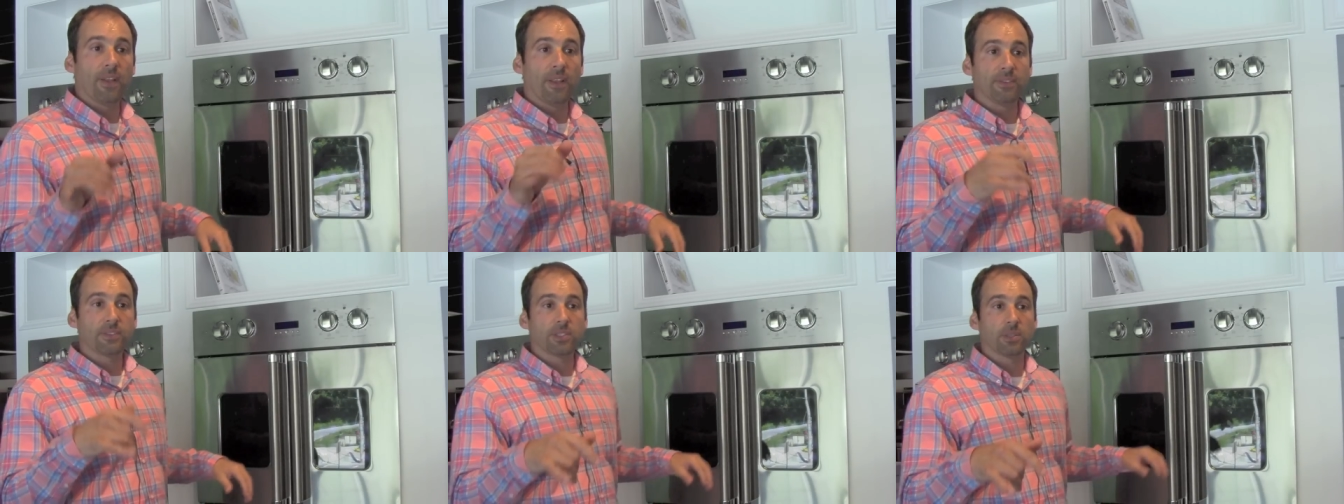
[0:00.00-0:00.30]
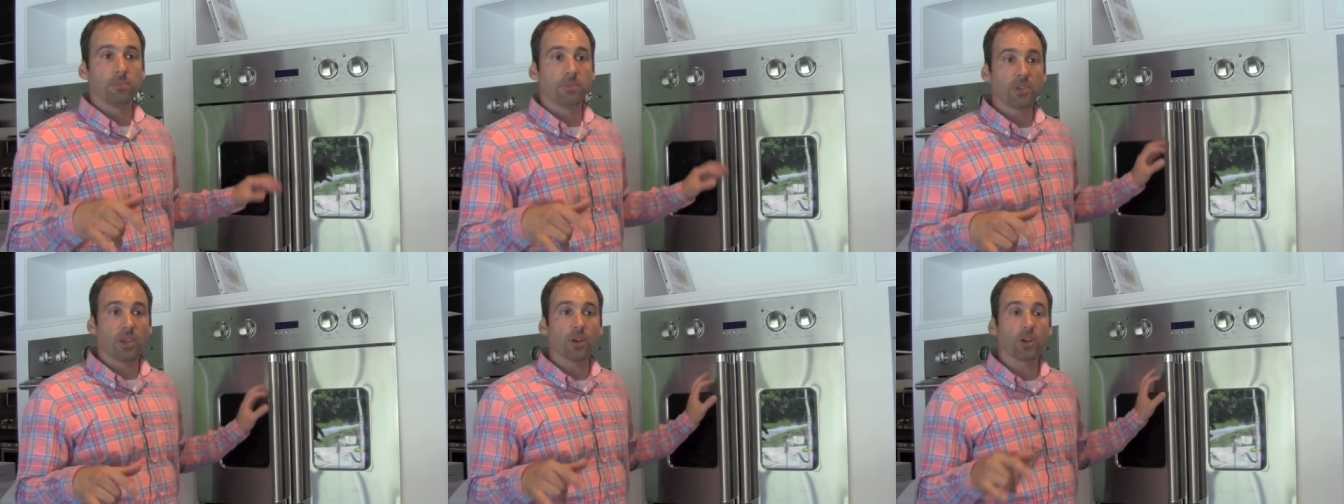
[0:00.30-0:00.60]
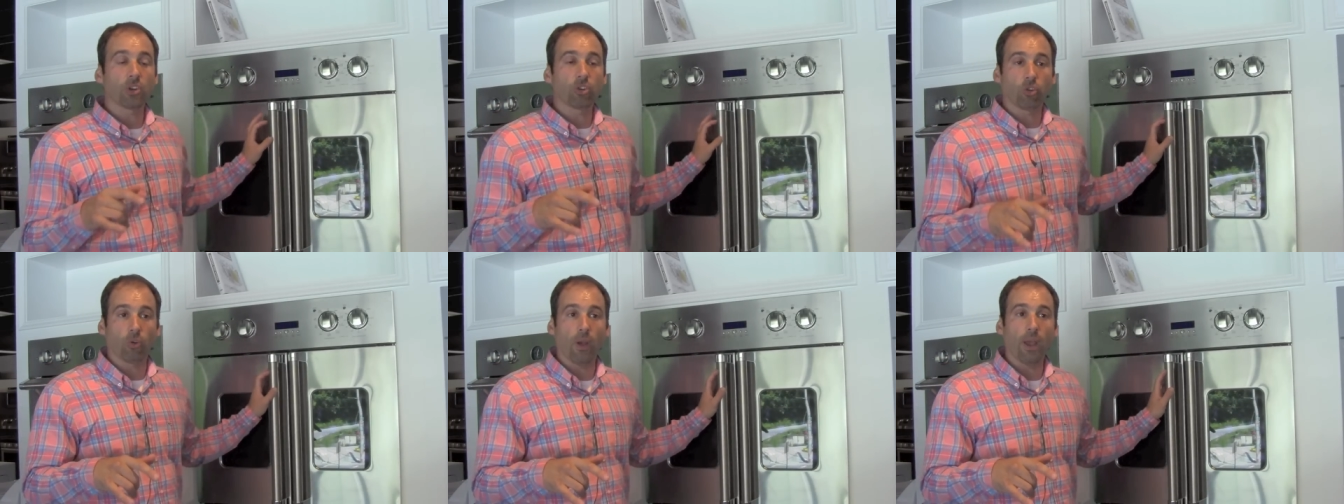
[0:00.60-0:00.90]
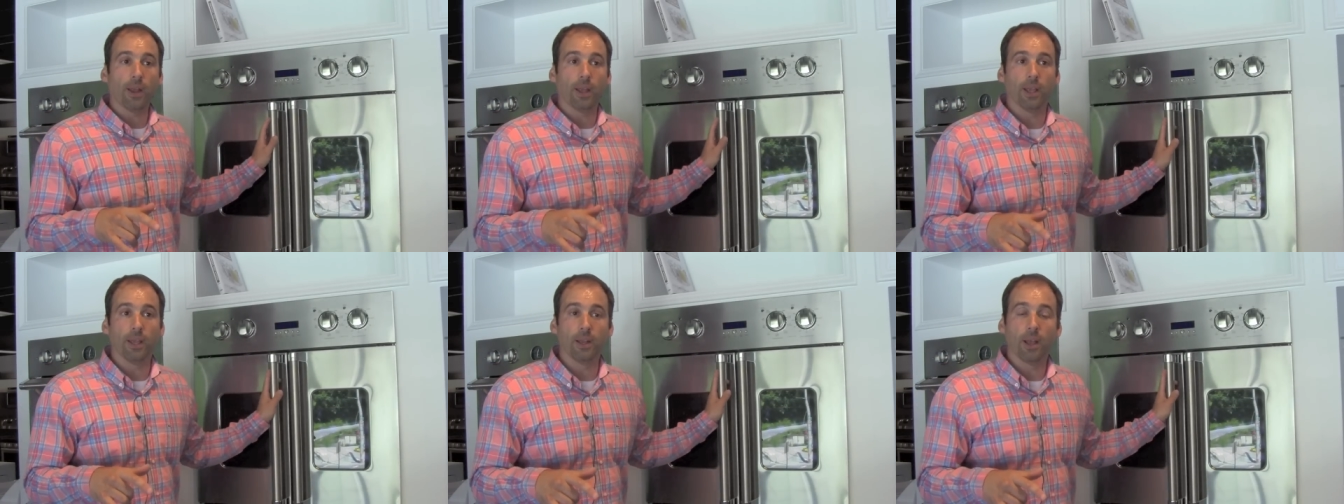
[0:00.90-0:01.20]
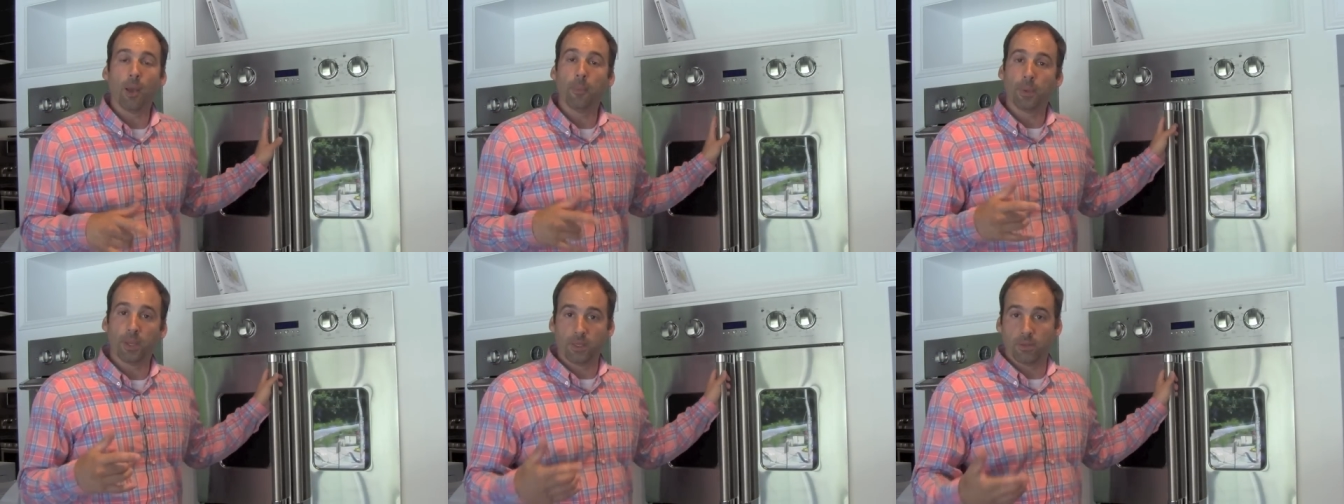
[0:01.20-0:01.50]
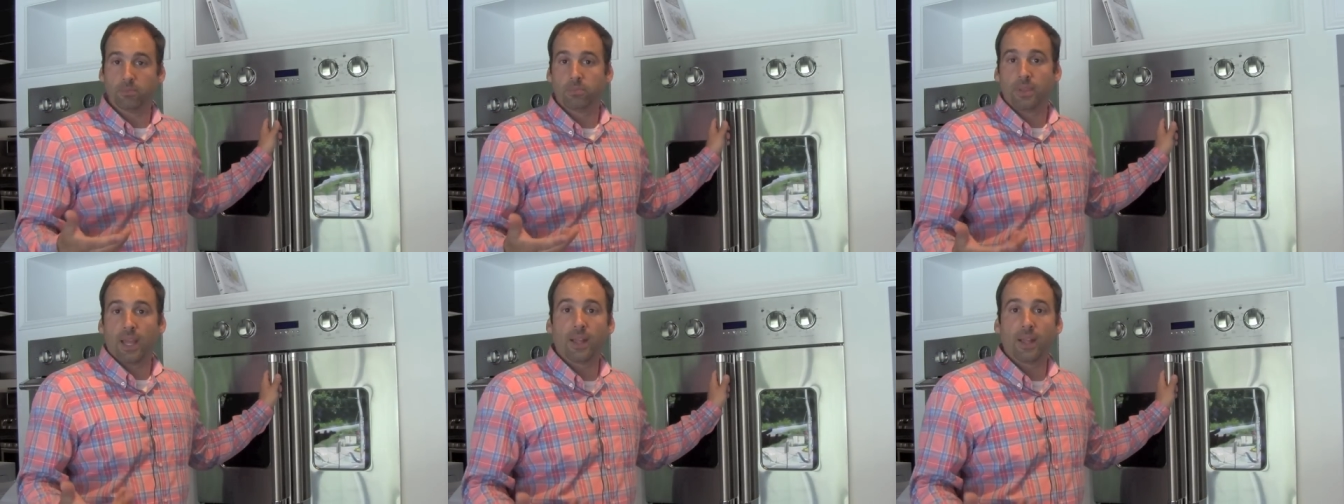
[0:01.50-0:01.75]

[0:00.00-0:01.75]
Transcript: And to their credit, I mean,